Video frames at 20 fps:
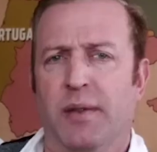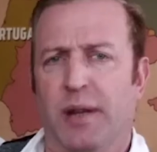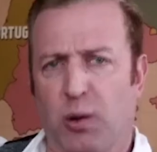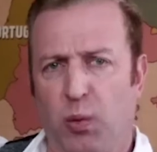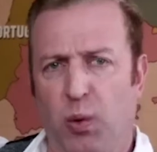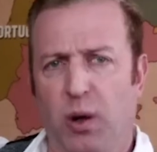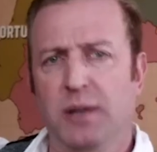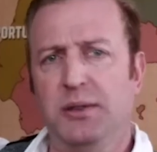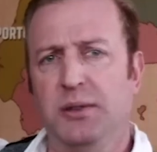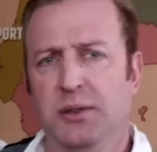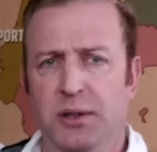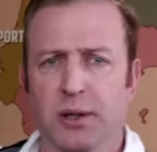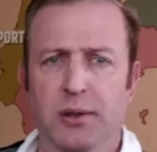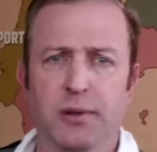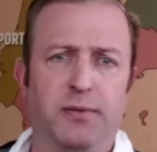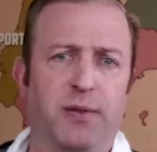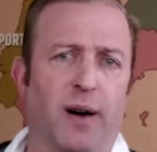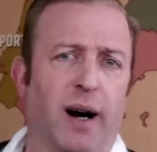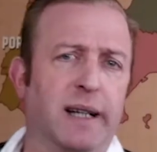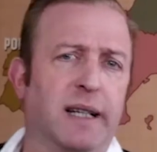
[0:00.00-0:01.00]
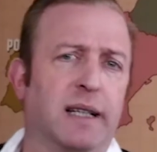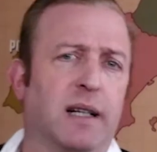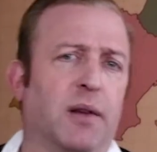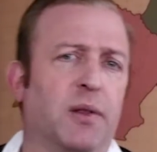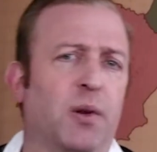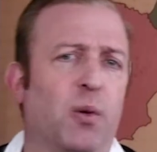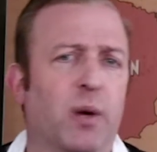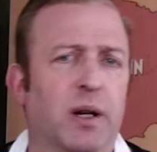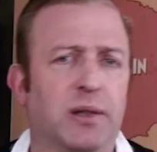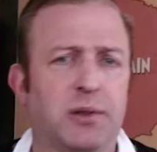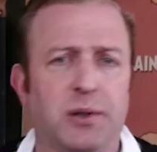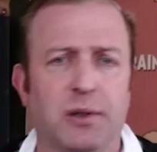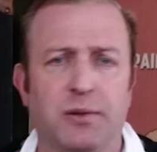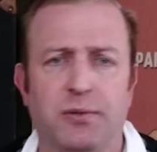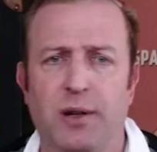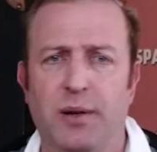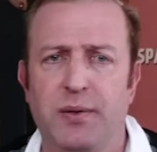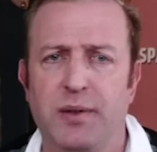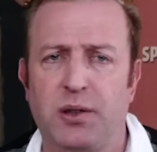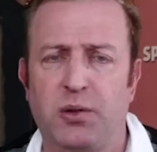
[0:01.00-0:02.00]
There was new fighting on the Western
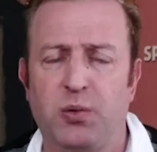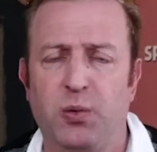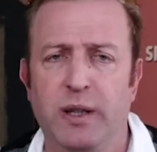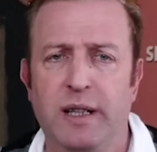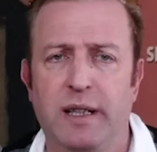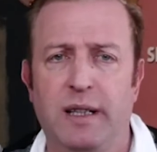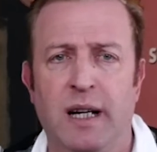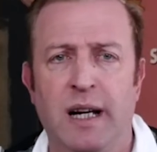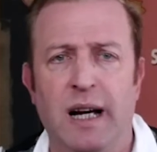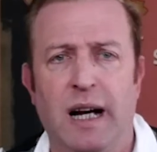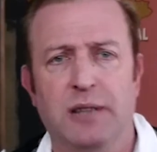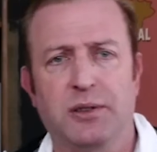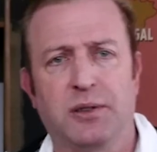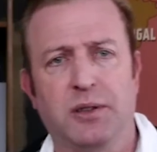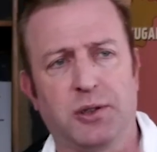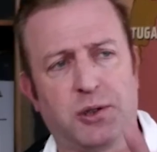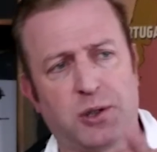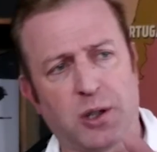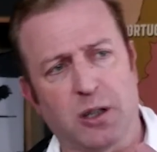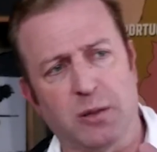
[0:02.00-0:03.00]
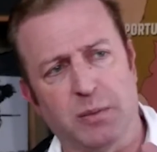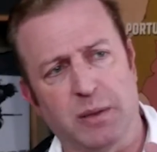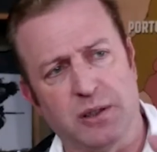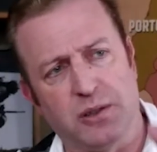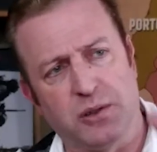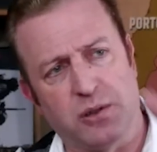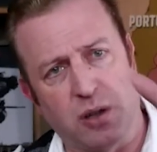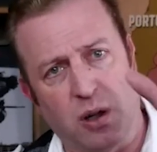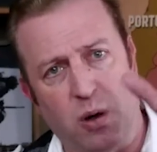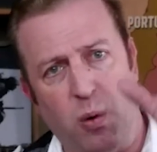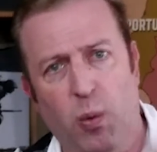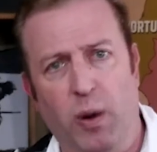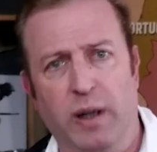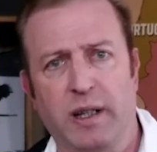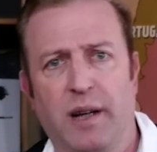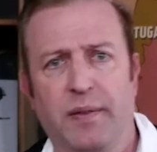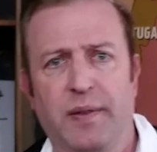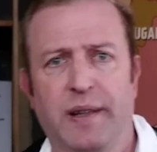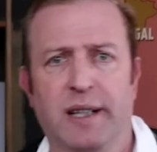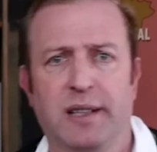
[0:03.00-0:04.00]
Front this week as the Germans went
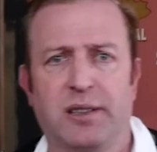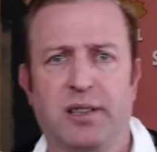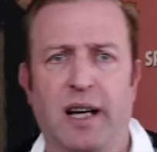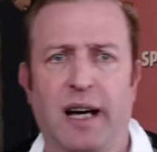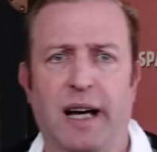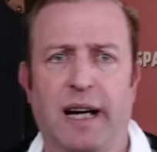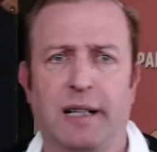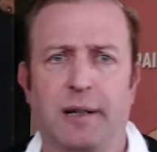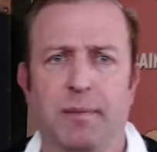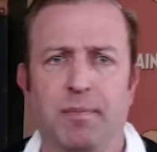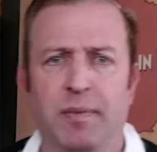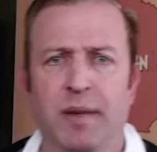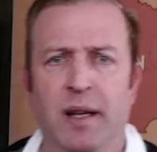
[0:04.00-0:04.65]
on the attack.